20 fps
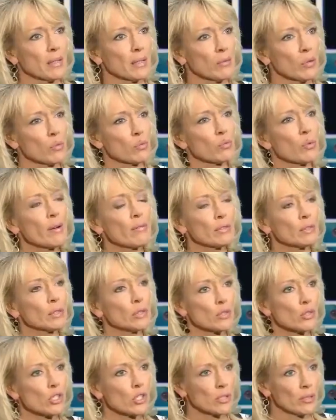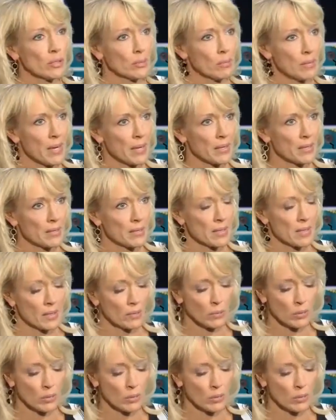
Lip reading: of a revolution in medicine.